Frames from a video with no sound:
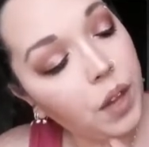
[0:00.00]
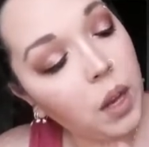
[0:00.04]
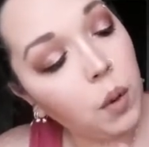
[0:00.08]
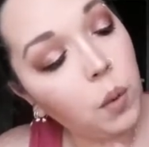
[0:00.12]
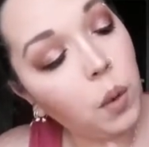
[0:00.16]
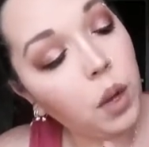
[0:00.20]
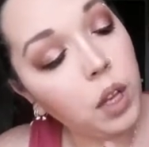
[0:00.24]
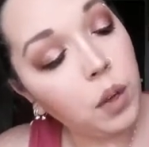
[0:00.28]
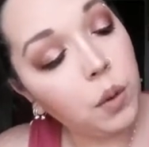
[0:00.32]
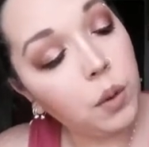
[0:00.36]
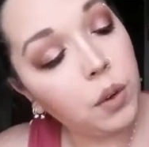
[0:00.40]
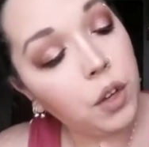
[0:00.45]

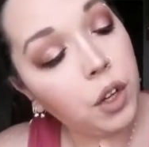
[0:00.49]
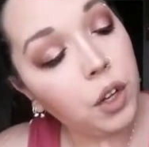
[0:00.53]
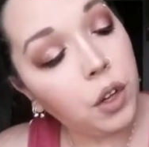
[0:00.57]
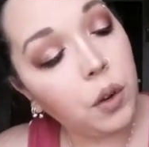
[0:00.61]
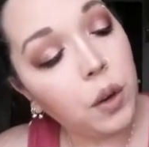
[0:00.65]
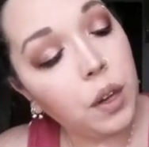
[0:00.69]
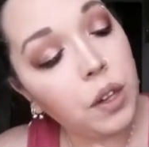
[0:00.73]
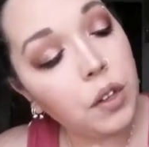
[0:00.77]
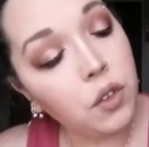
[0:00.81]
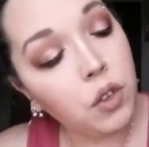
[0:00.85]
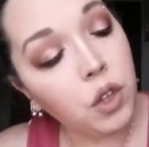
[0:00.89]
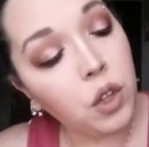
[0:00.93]
And what you would
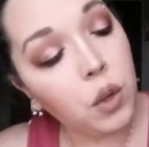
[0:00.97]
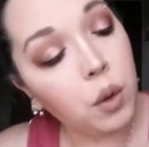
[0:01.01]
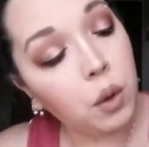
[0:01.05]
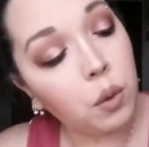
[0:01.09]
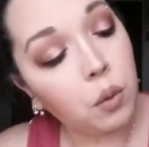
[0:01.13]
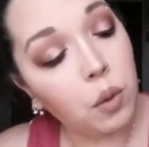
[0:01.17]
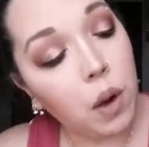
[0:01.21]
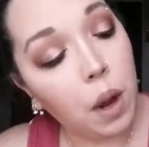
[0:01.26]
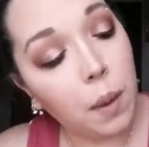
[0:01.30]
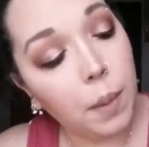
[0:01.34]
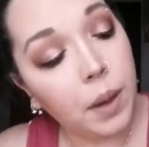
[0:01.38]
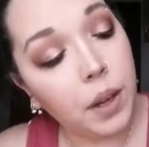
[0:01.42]
do is you
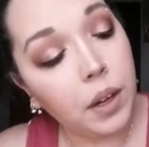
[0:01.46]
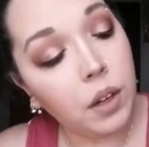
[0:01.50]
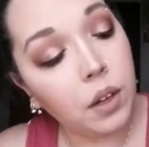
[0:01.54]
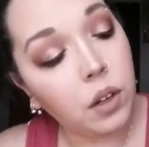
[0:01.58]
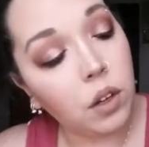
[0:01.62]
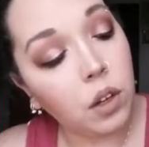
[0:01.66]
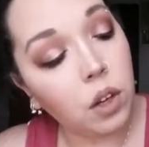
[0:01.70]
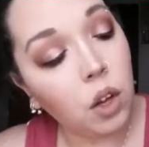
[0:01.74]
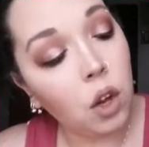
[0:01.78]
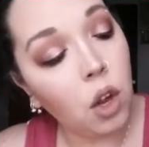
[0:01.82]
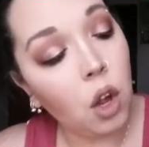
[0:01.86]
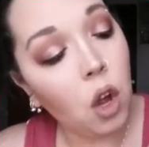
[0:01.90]
would rub
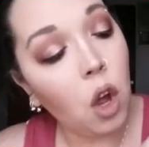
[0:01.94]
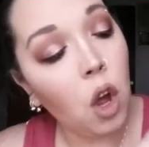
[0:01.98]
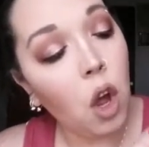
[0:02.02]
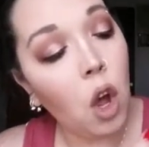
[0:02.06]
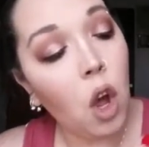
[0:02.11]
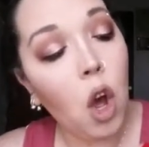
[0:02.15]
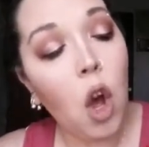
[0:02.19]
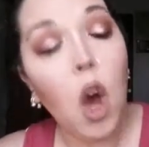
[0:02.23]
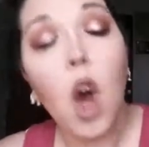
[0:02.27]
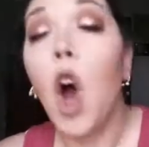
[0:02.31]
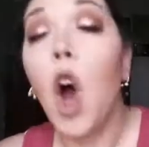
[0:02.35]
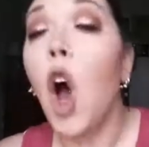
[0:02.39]
it
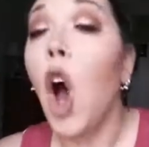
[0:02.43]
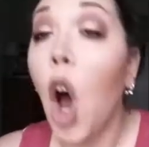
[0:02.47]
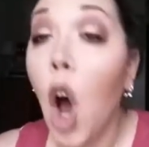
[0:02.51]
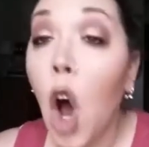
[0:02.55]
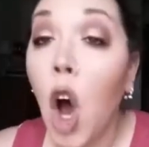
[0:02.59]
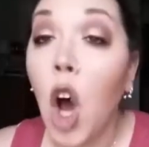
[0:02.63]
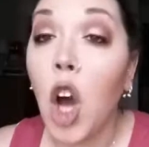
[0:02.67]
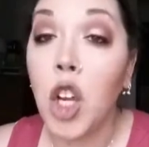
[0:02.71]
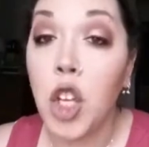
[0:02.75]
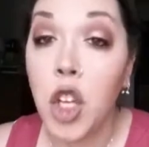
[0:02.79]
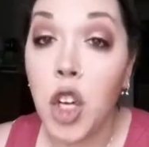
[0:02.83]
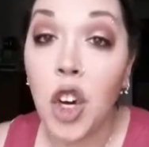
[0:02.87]

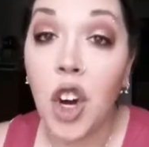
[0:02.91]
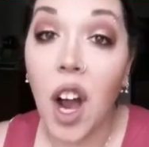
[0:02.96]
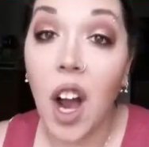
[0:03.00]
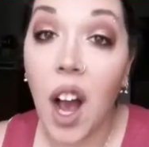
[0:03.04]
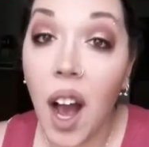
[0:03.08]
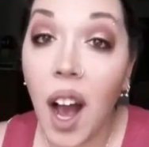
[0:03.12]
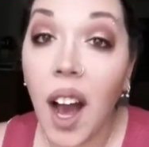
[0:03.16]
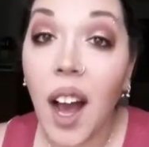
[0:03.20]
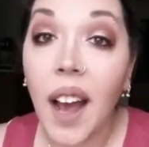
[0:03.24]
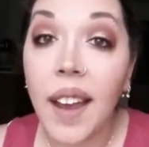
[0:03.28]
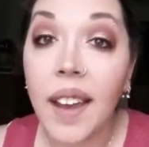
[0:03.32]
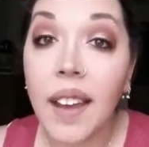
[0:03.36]
on your
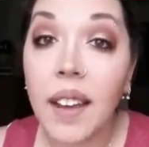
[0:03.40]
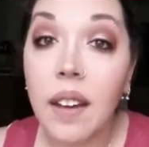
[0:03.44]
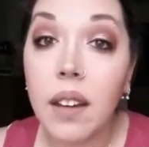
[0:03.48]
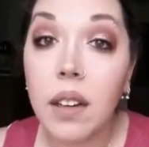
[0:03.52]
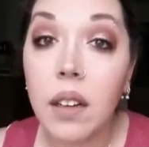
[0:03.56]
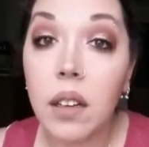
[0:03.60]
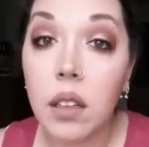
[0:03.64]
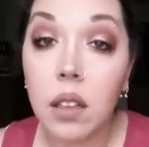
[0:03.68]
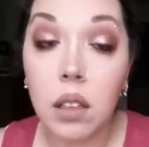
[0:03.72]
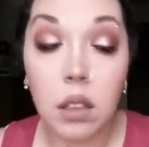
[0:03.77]
eye.